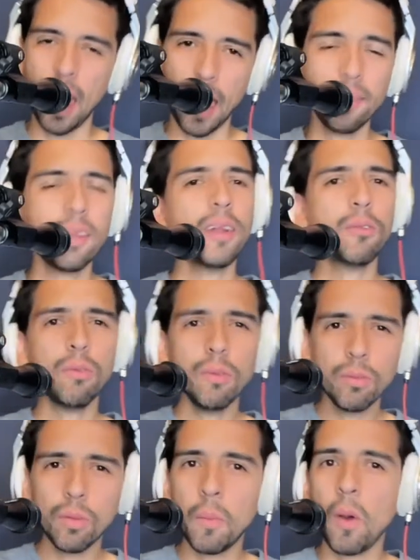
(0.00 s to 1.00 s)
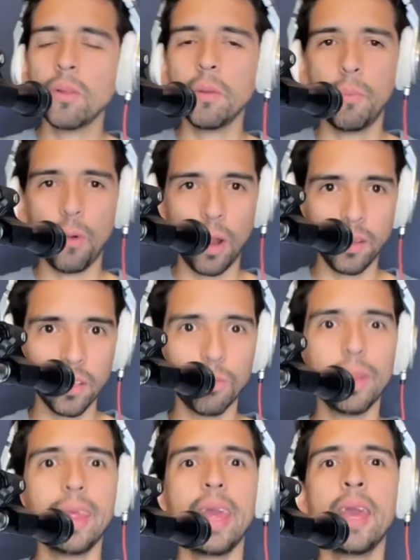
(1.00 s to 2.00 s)
I started doing some other projects
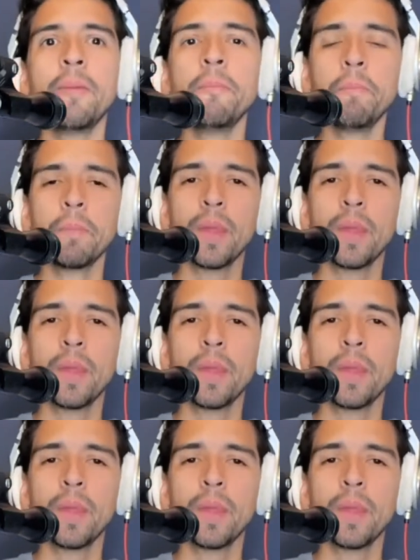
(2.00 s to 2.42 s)
with him,